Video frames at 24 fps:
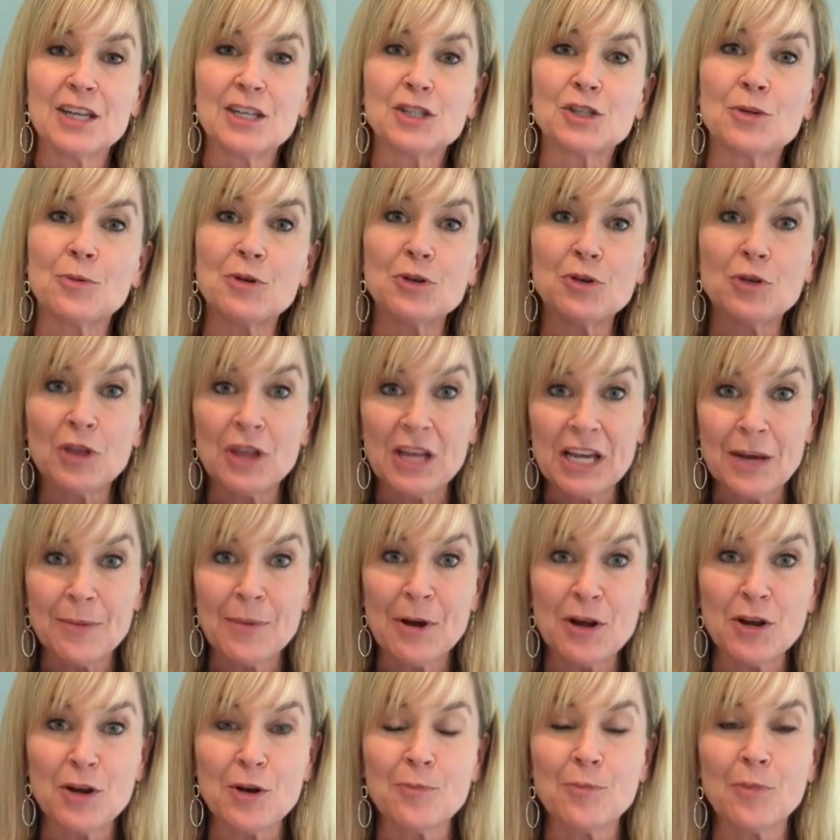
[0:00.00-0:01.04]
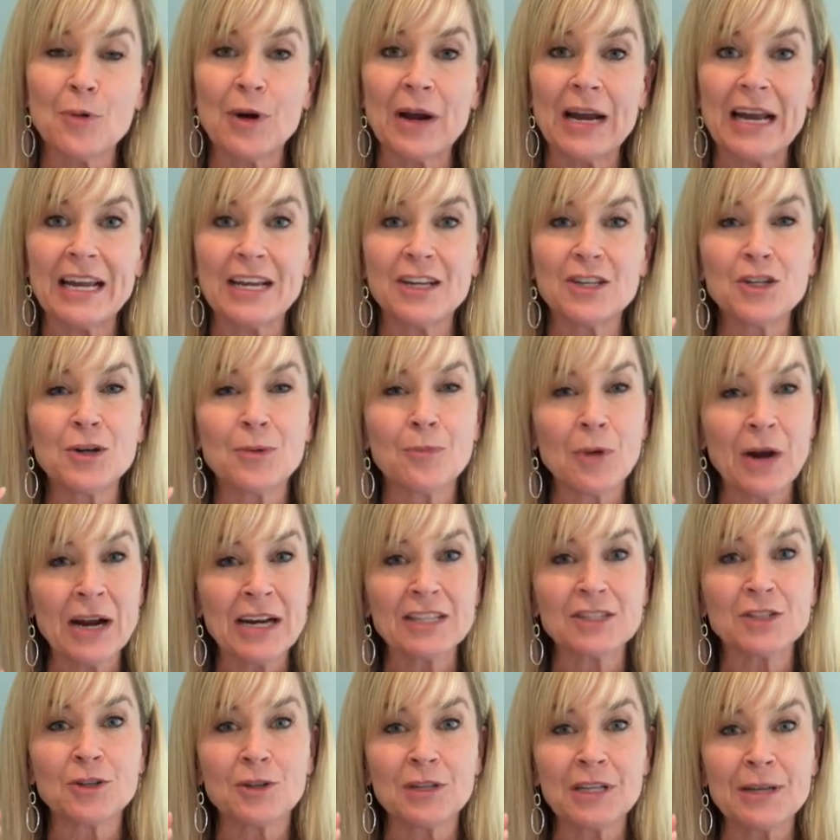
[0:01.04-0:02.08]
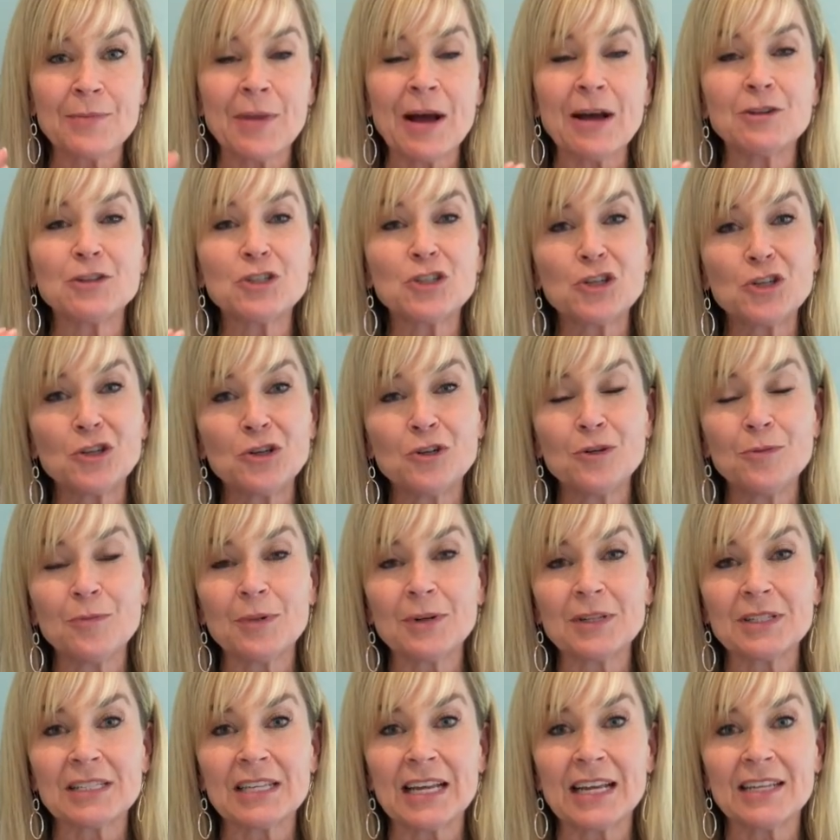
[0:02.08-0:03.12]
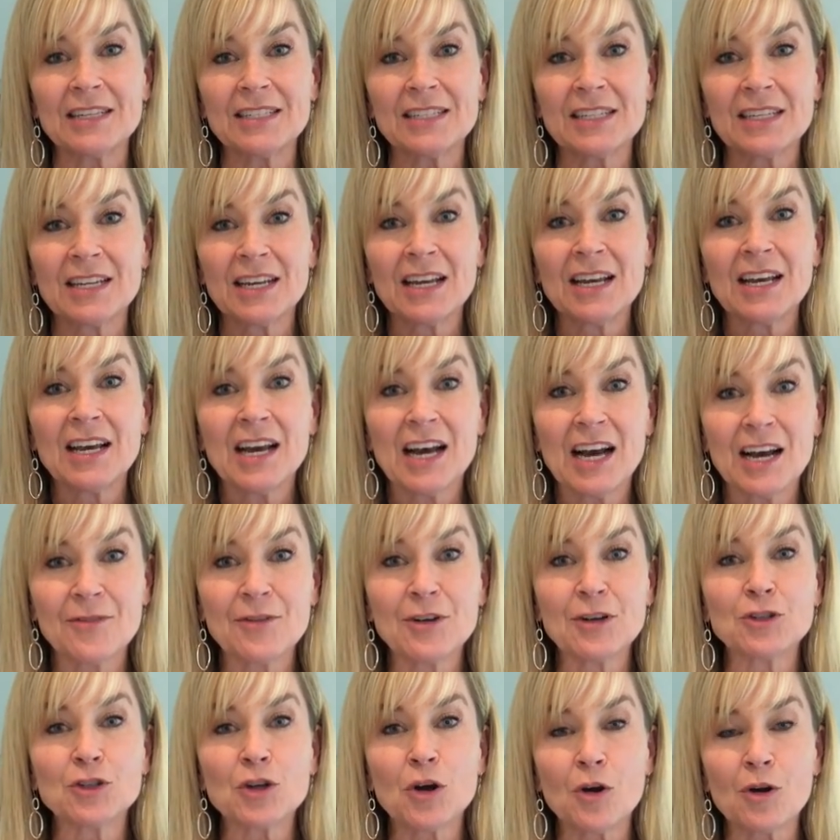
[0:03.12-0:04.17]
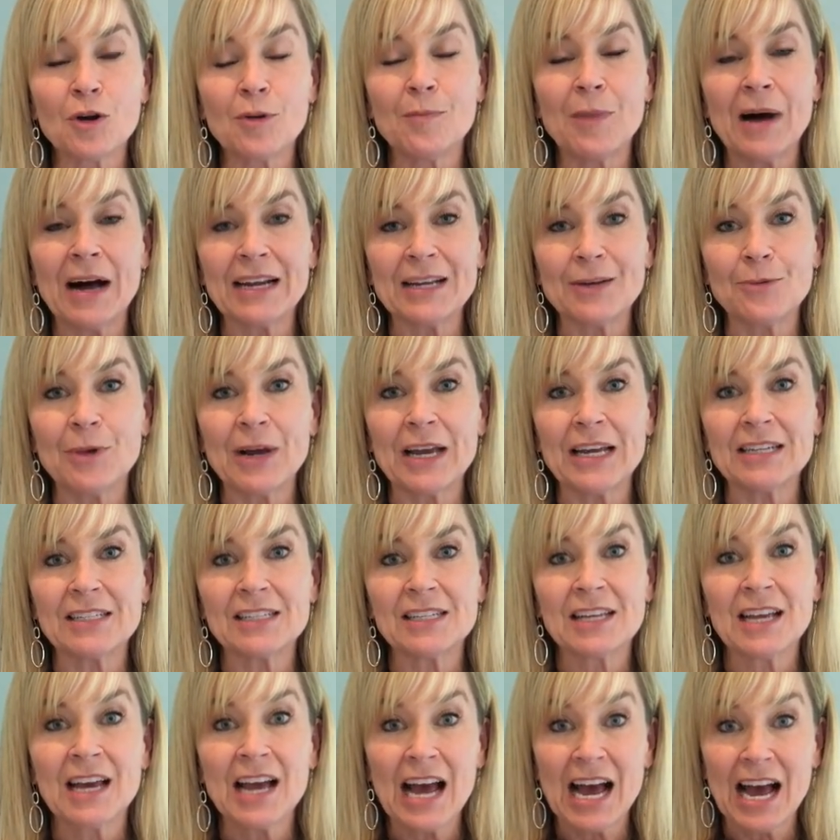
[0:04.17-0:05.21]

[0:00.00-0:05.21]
So when you think about your brain is only about 2% of your total body weight.